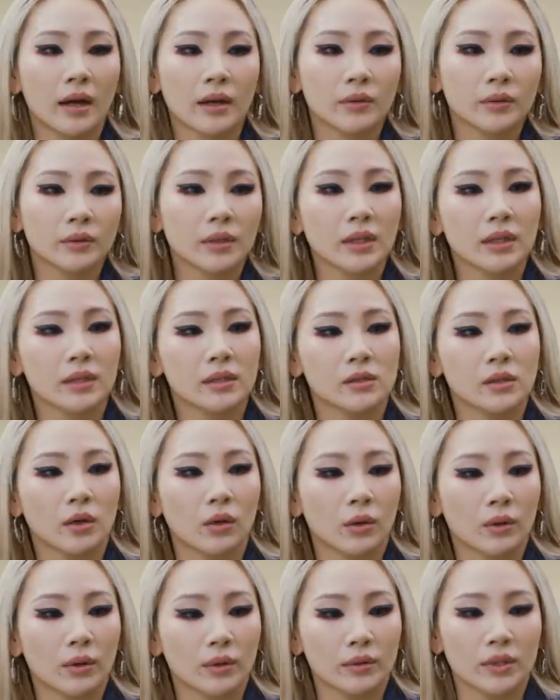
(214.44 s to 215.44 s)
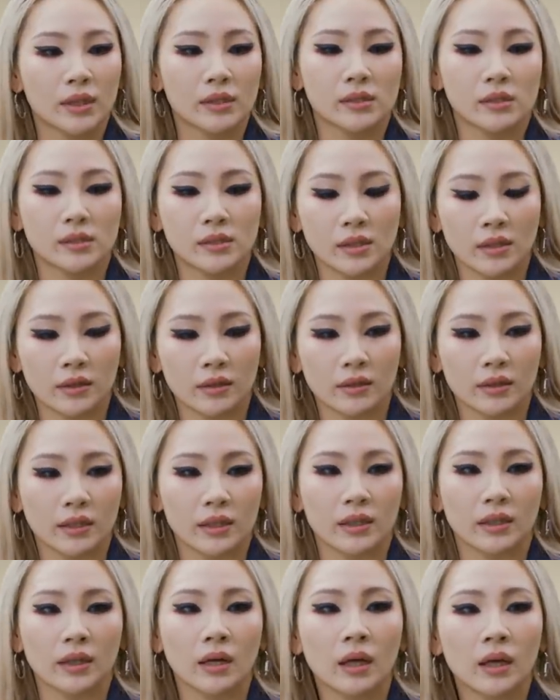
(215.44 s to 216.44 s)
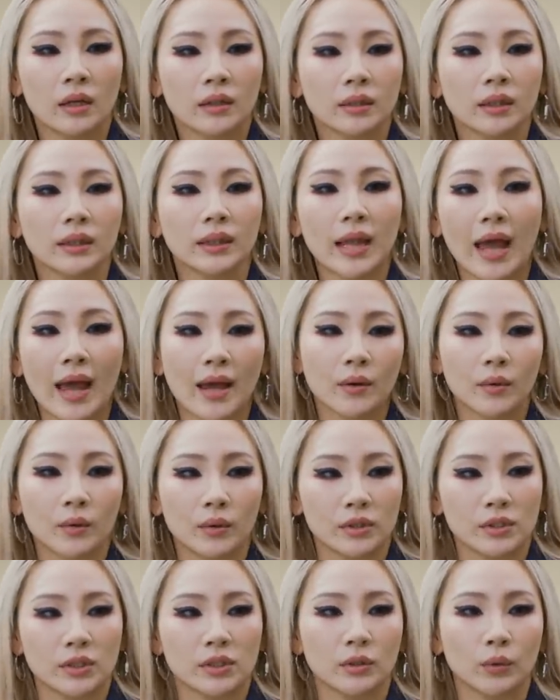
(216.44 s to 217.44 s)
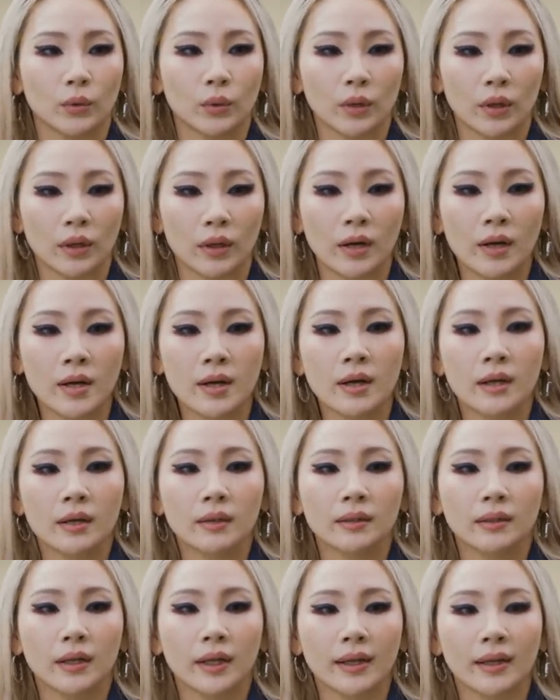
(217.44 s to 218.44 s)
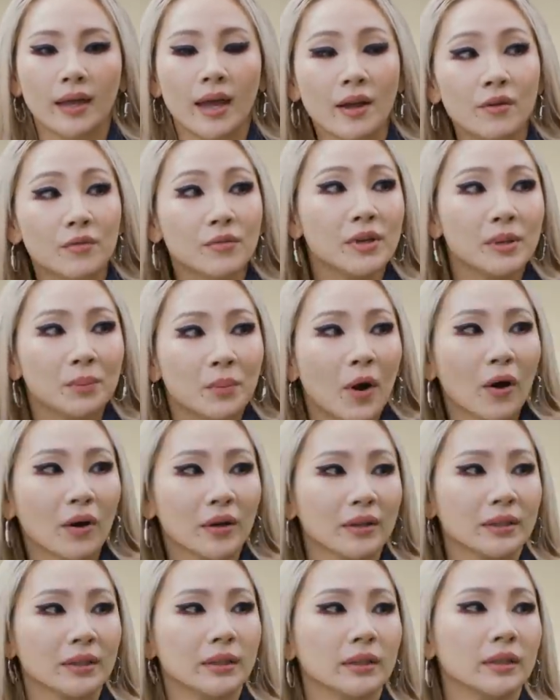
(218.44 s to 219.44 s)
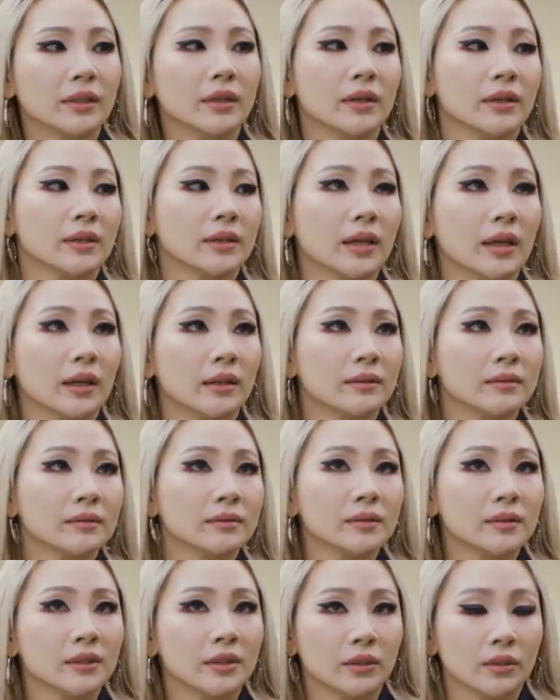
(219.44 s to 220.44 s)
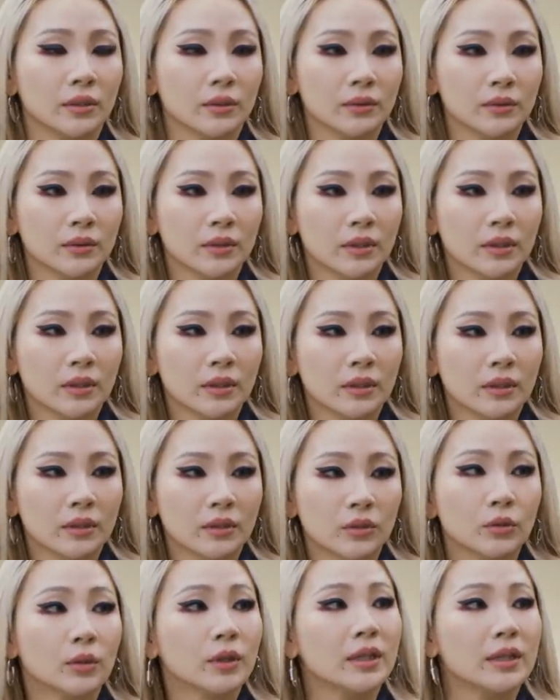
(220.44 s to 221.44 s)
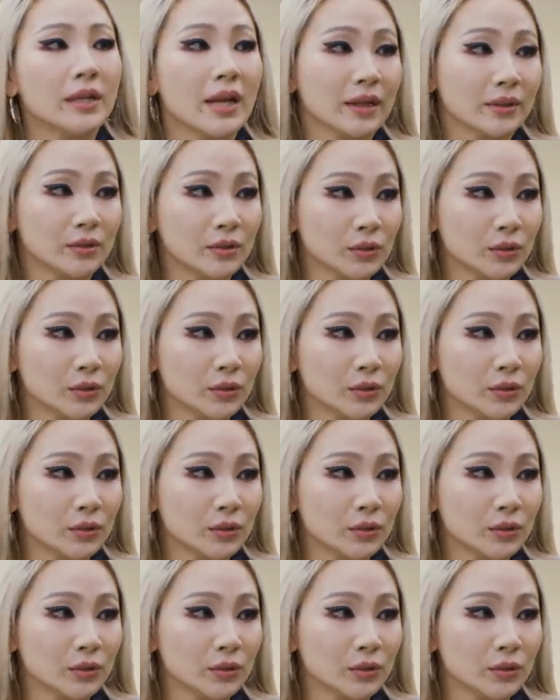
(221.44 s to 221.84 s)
I don't think it's all necessarily the language or like every part of the lyric that, you know, you connect